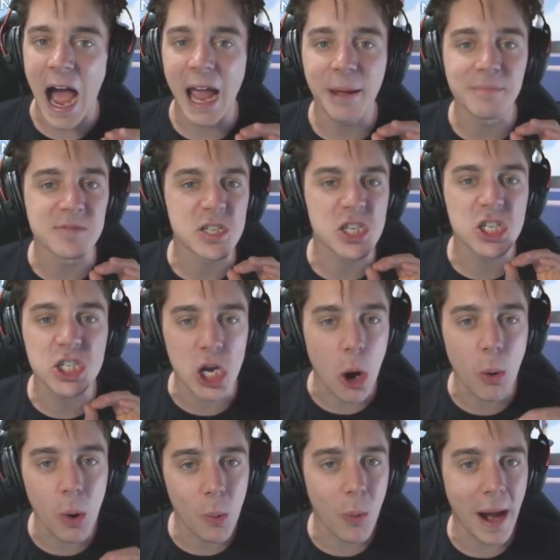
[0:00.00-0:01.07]
I am
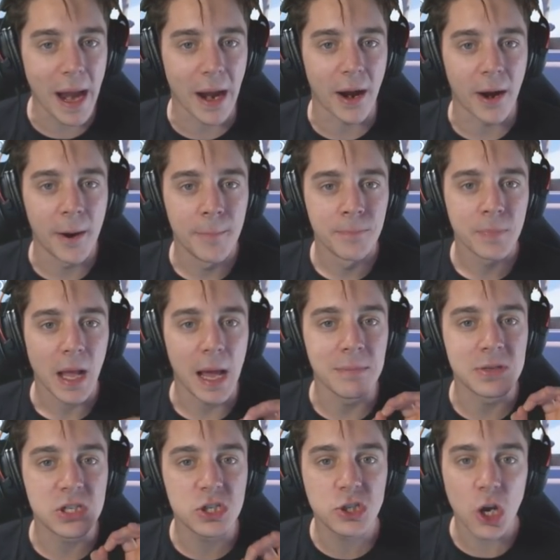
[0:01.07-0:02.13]
so aware. I'm
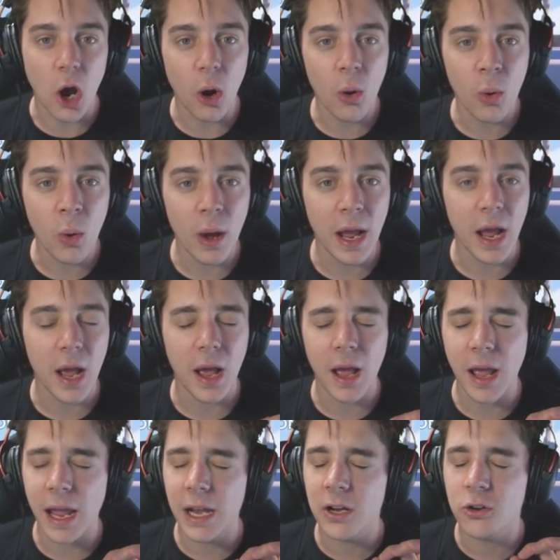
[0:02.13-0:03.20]
so
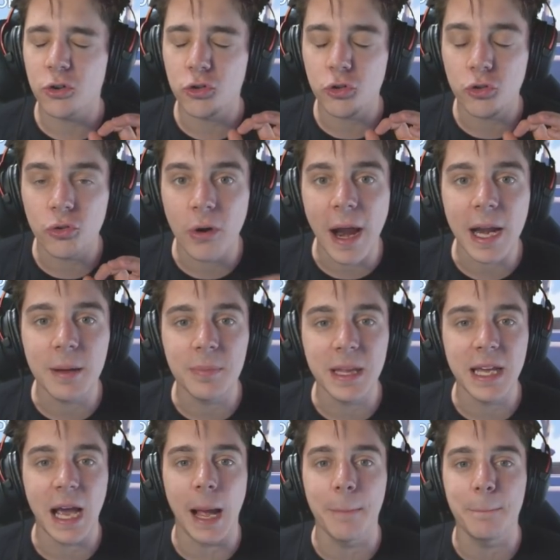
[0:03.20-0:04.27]

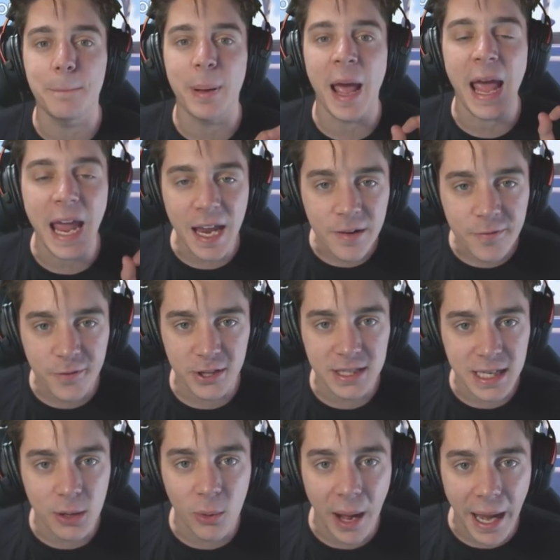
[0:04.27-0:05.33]
incredibly, I'm
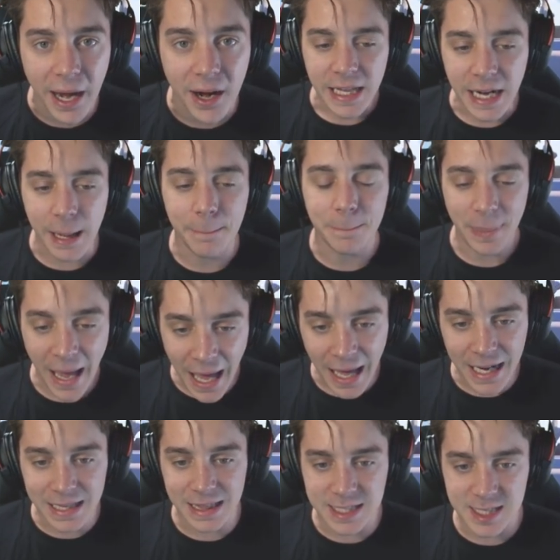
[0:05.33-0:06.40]
painfully aware that I'm bad
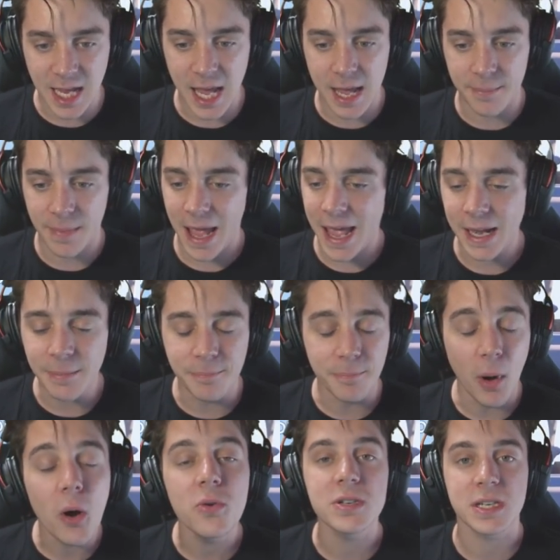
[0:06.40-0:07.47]
at this game and
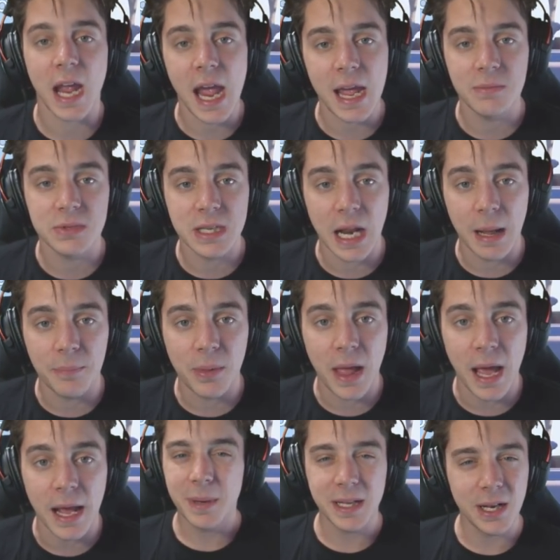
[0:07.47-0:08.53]
most games that I
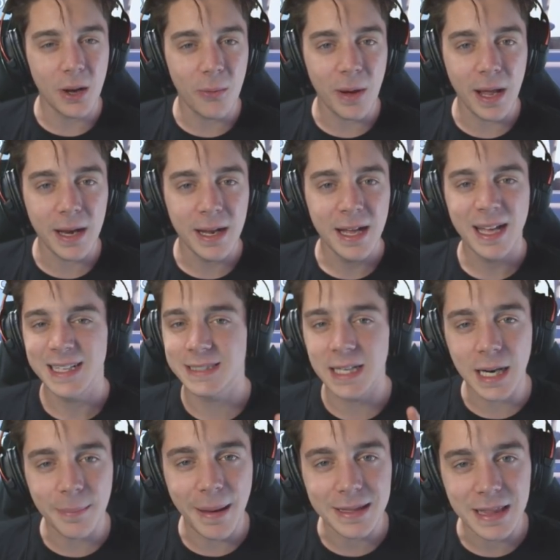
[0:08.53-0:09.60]
play. But you know what? It's
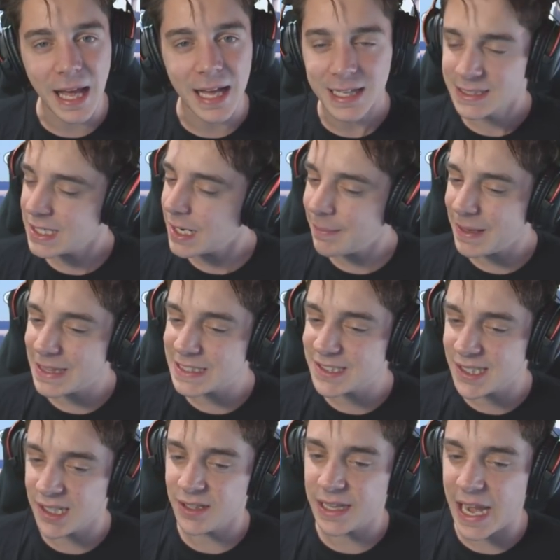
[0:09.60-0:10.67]
not about that. It's not about the
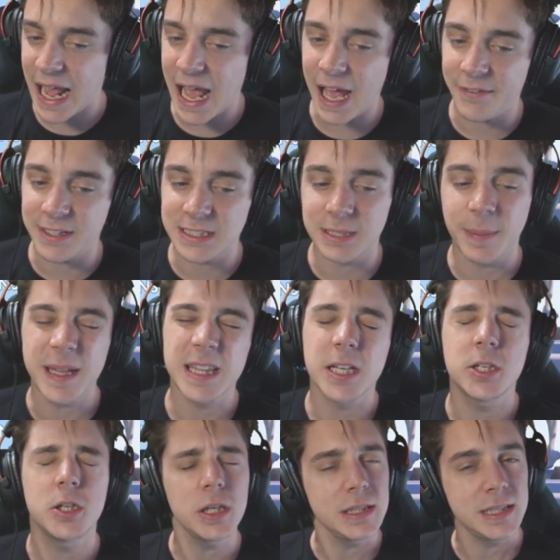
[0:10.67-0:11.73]
skill that I have. It's about the
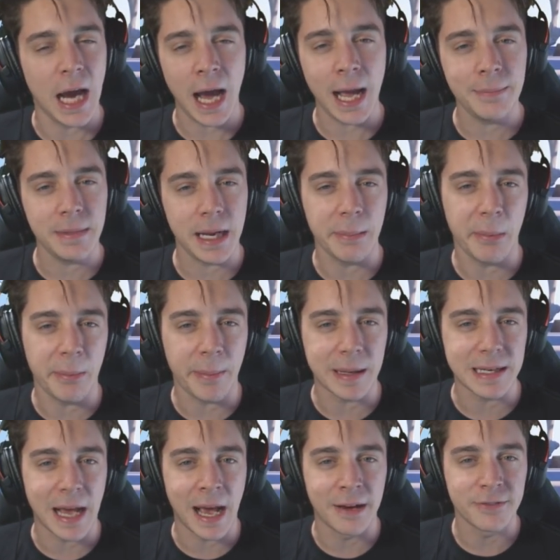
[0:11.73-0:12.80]
good time that I'm about
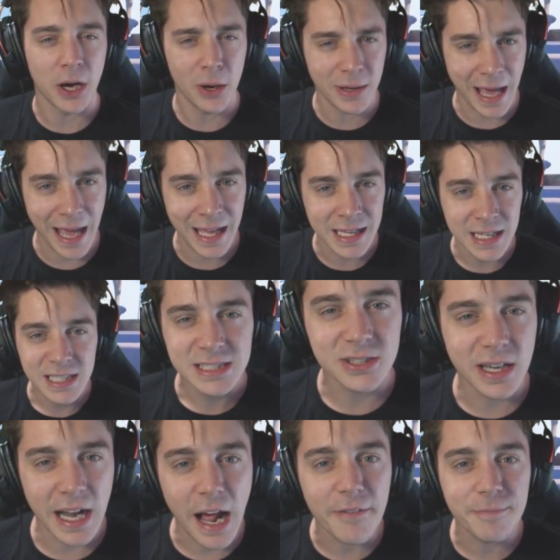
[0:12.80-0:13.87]
to have, okay? So
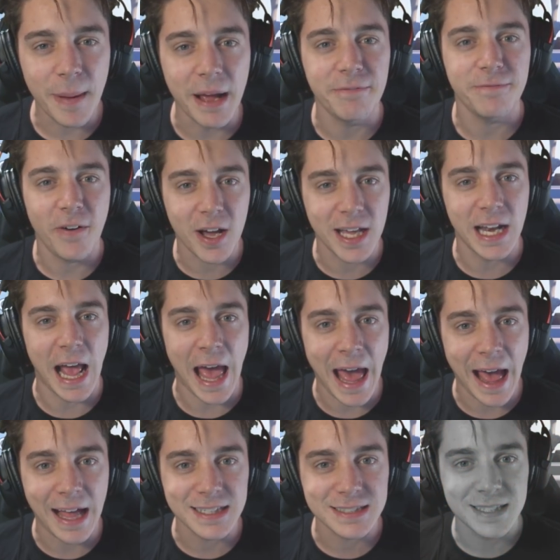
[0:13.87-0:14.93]
get off my fucking
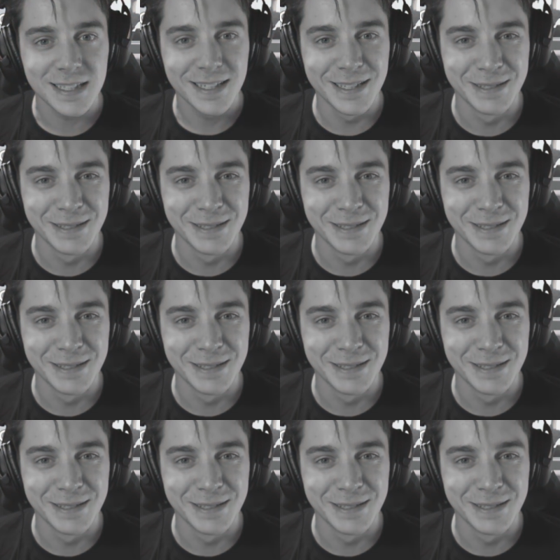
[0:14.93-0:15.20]
ass.